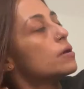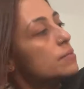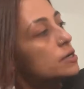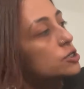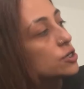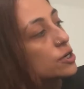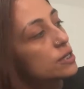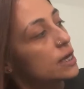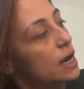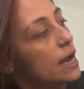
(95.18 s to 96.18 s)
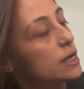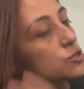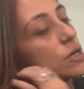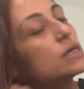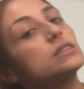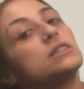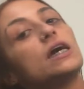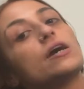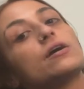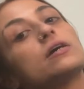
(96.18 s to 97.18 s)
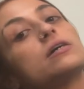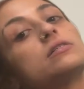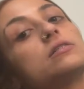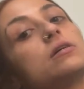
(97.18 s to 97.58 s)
make sure that I address the areas